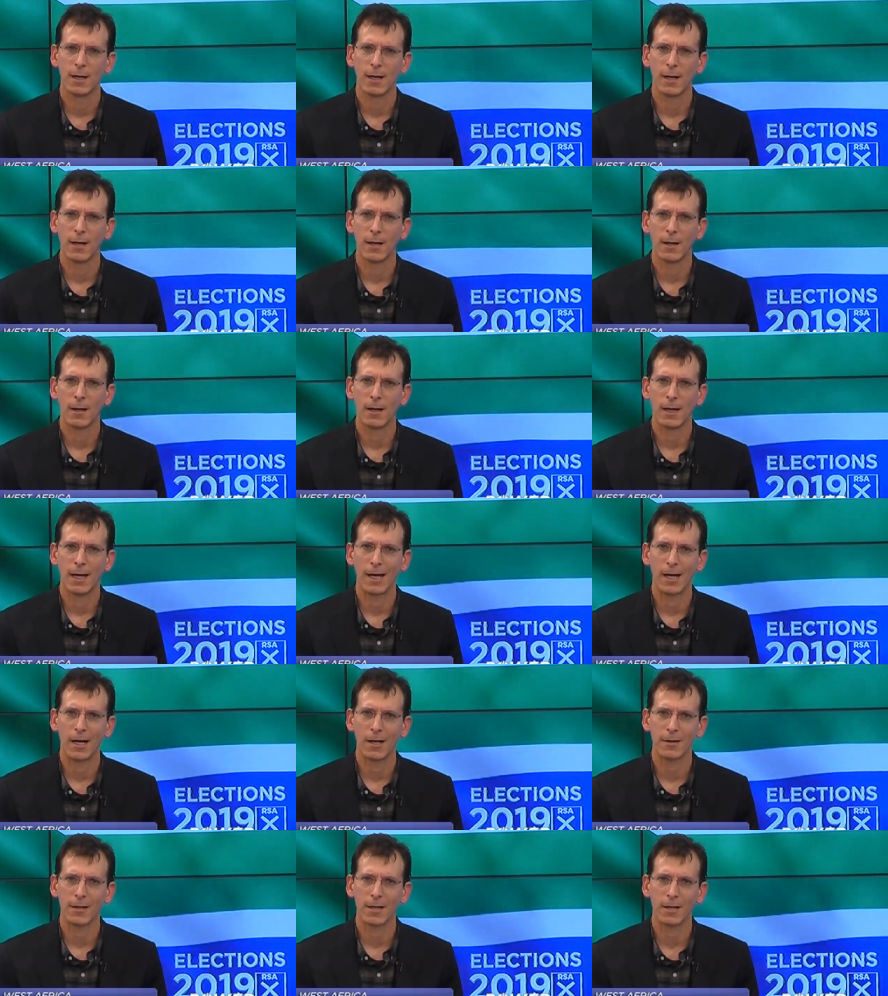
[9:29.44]
Uh, and
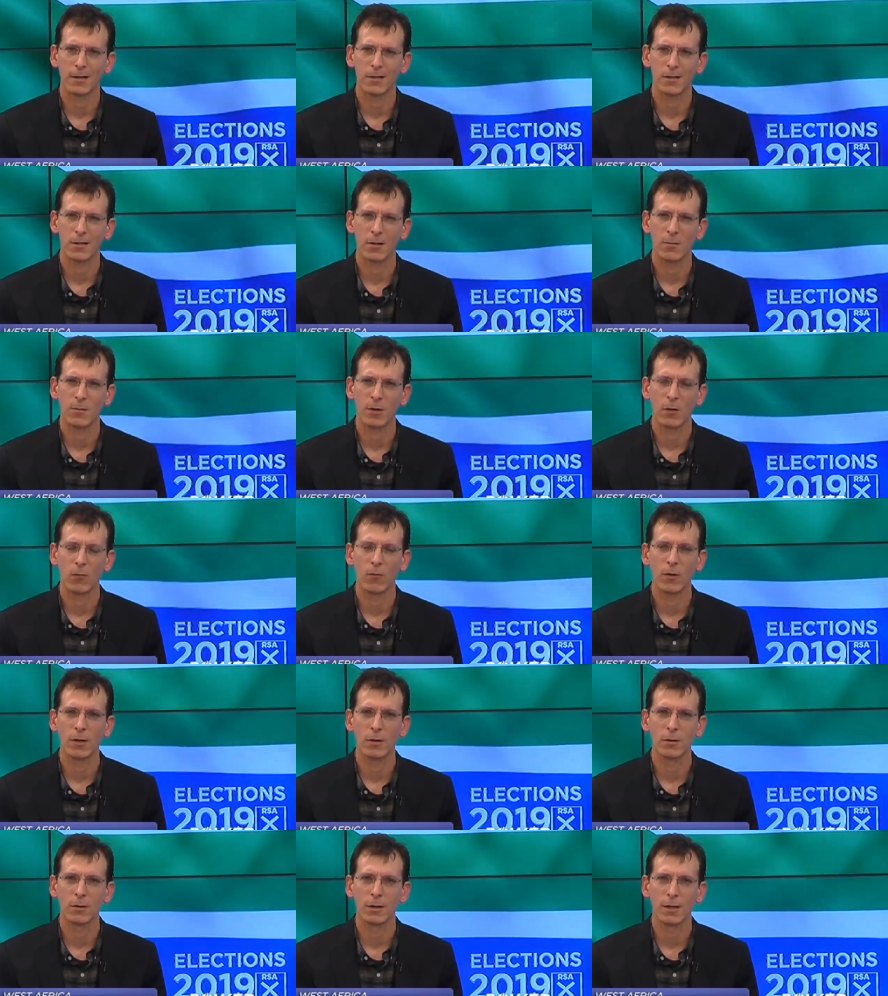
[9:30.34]
I think it's going to be a
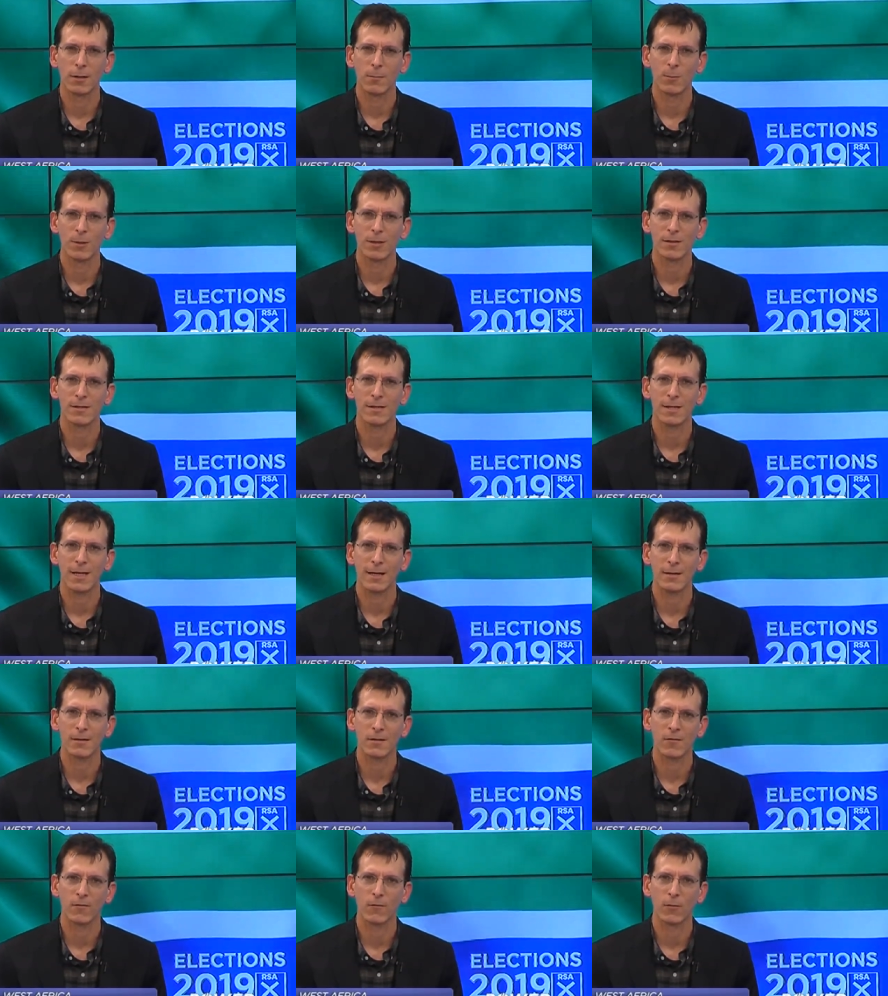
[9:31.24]
real litmus
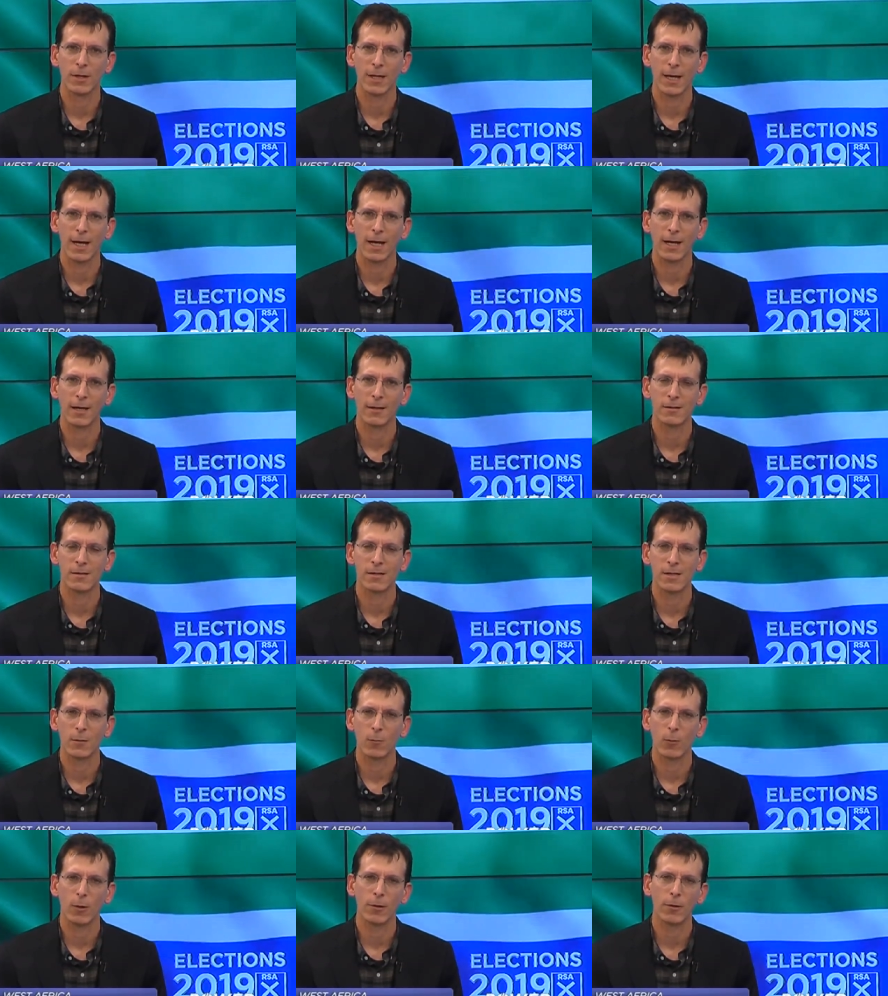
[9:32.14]
test for the
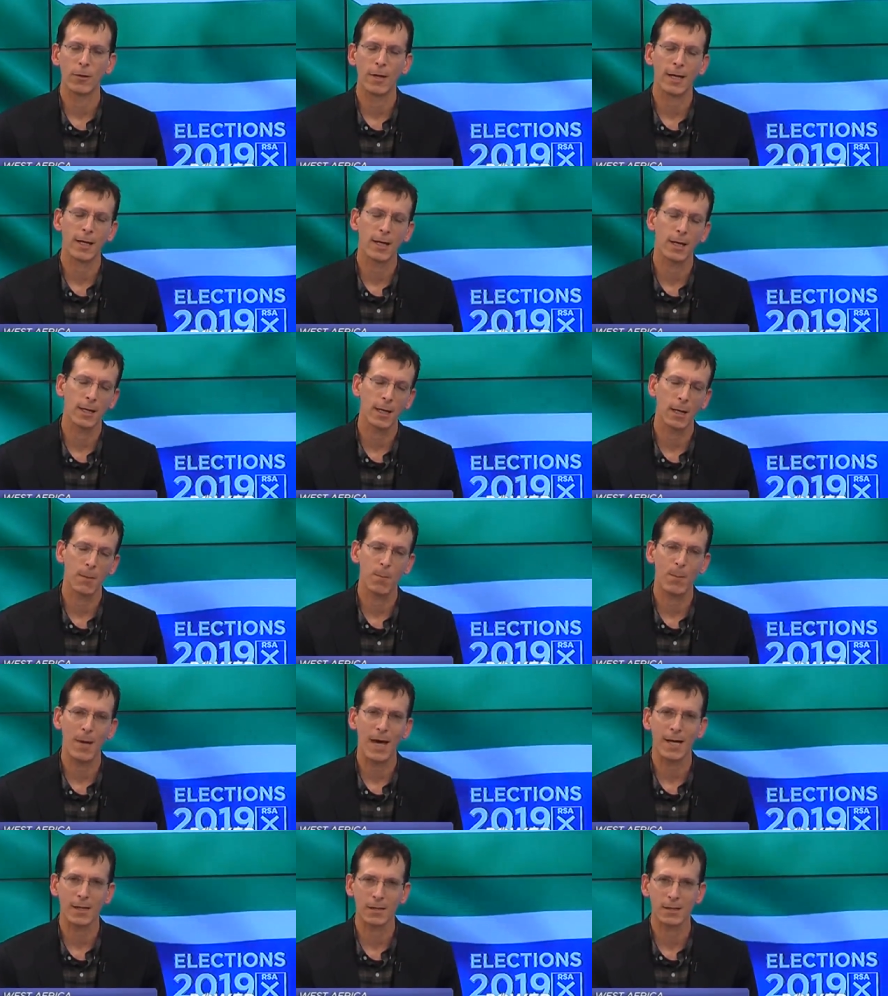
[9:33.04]
ANC whether they can get
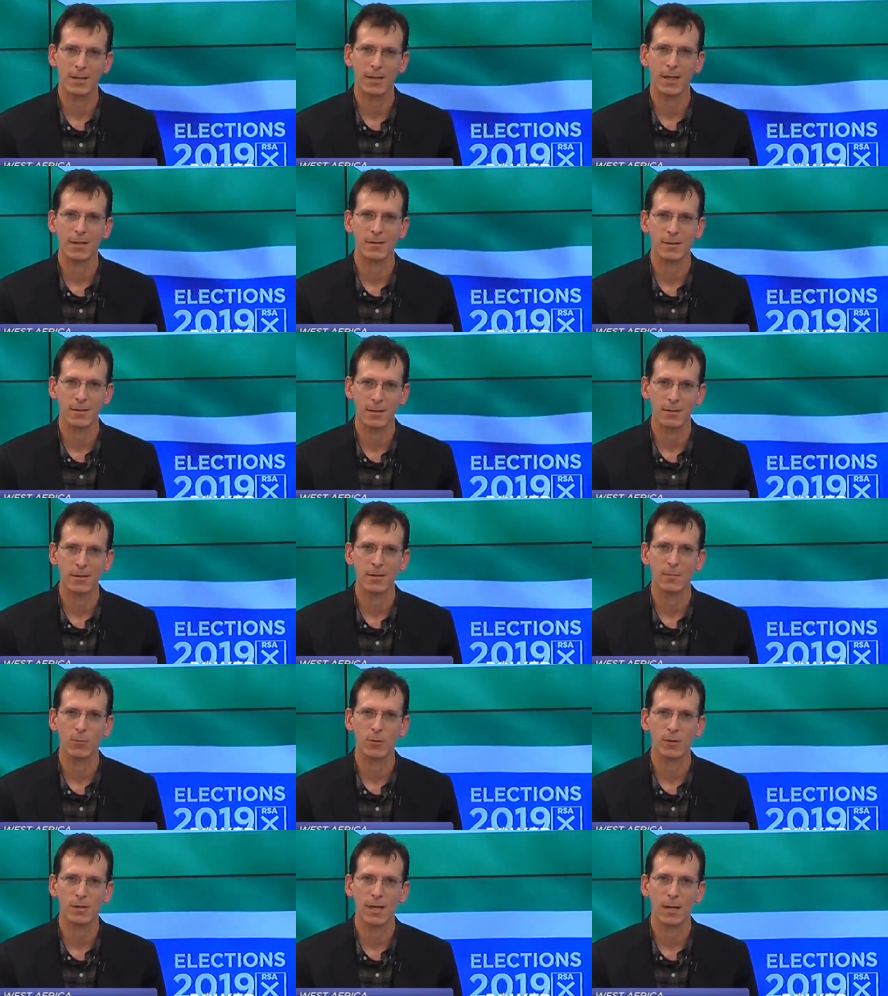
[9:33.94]
back to that
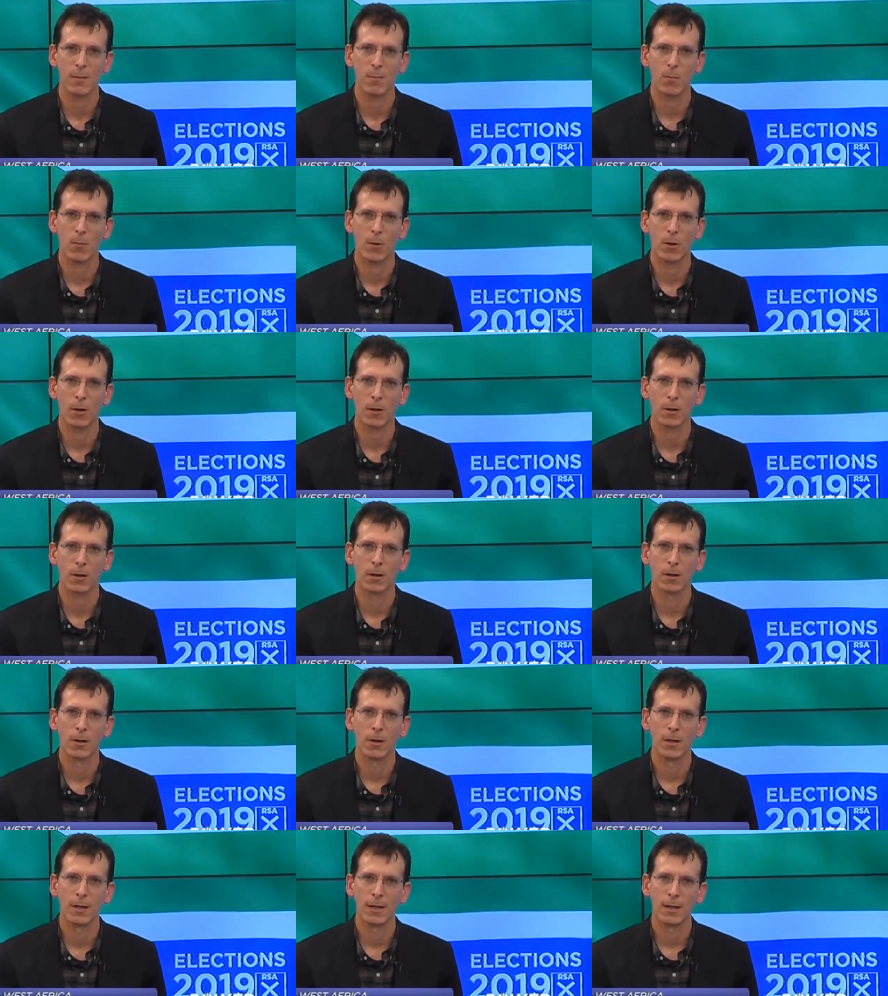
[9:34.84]
60% mark
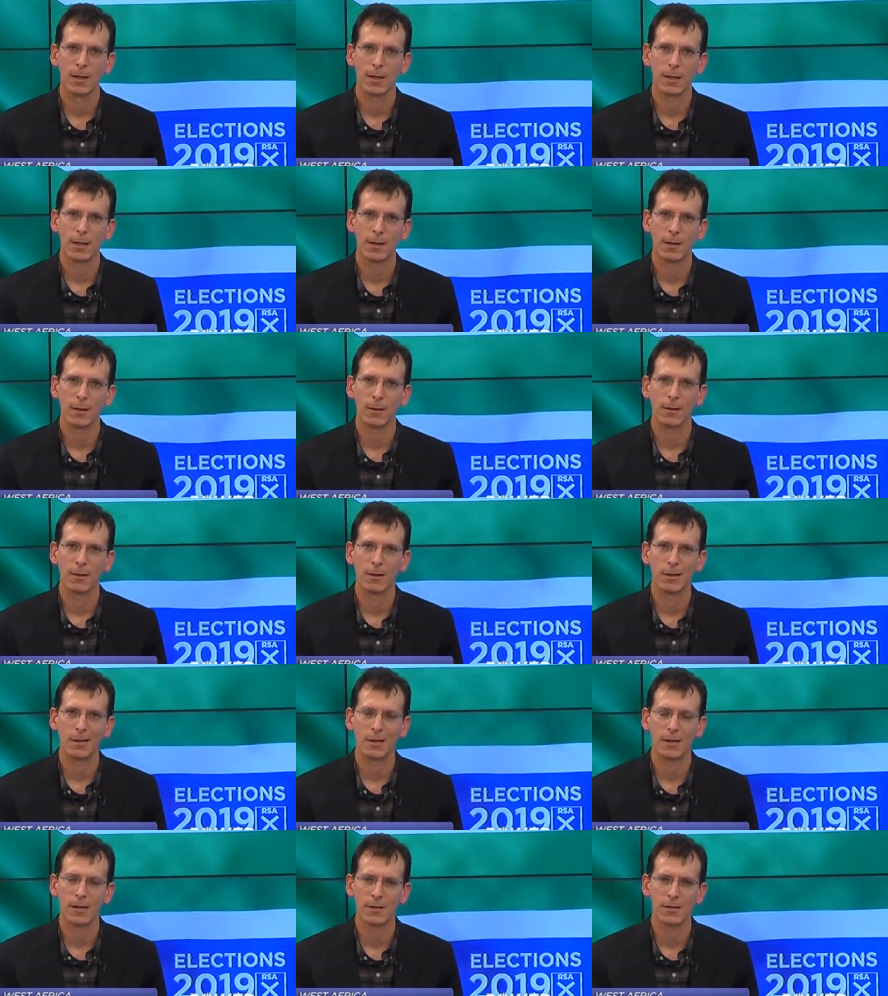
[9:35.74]
in,
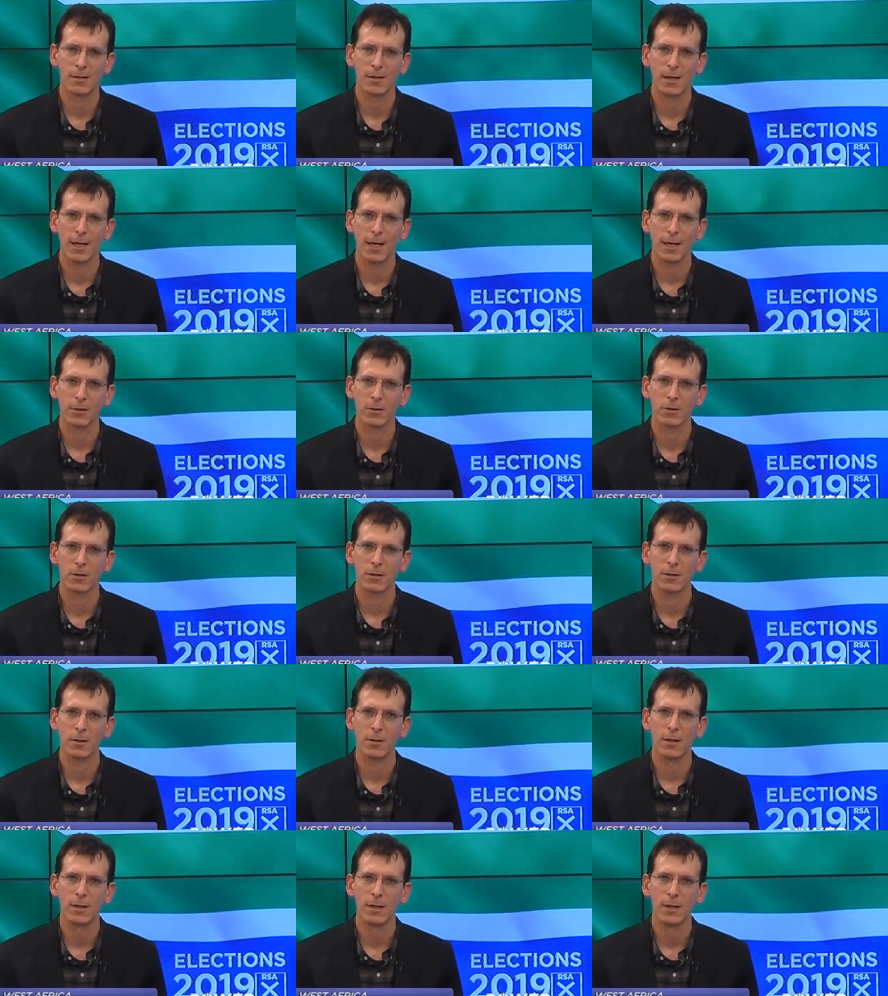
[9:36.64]
in this
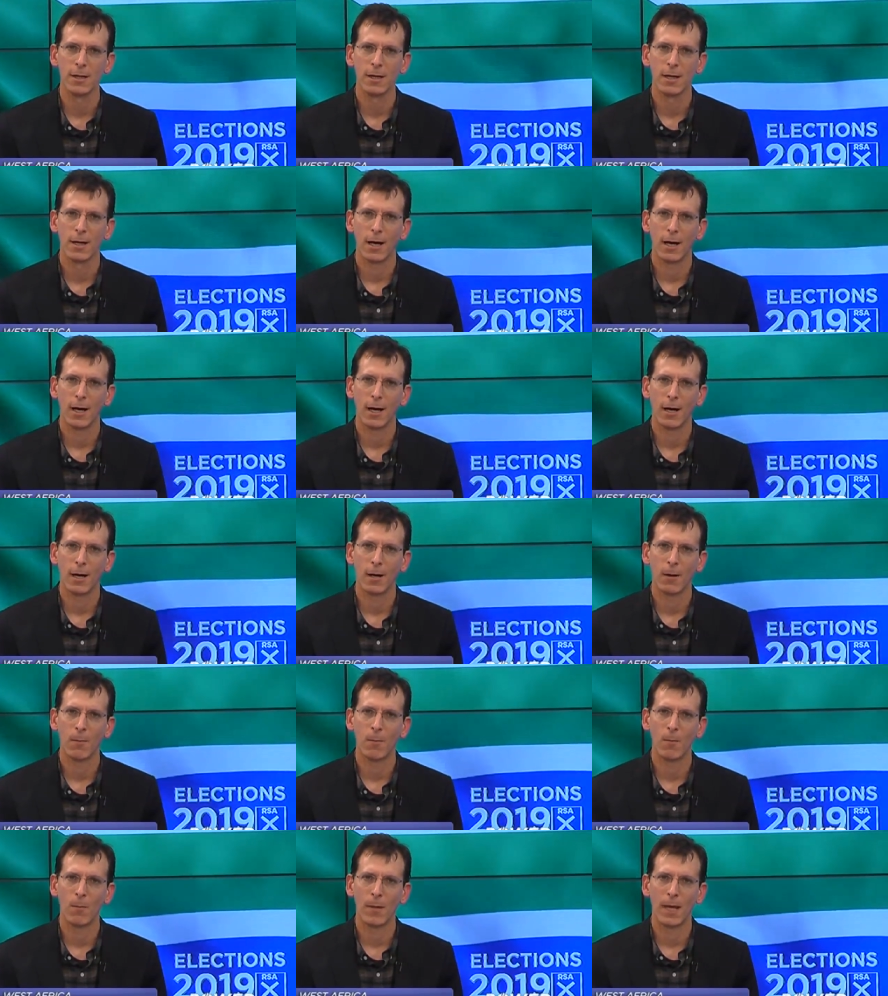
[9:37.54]
election
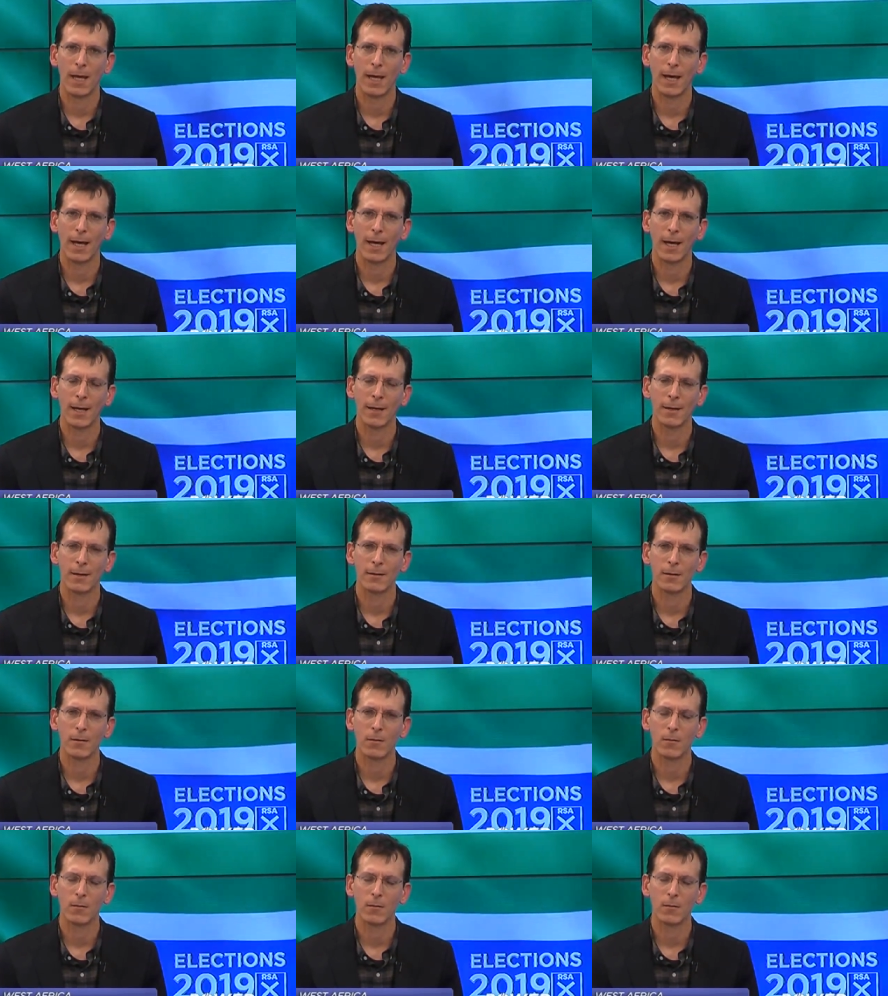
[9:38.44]
um, and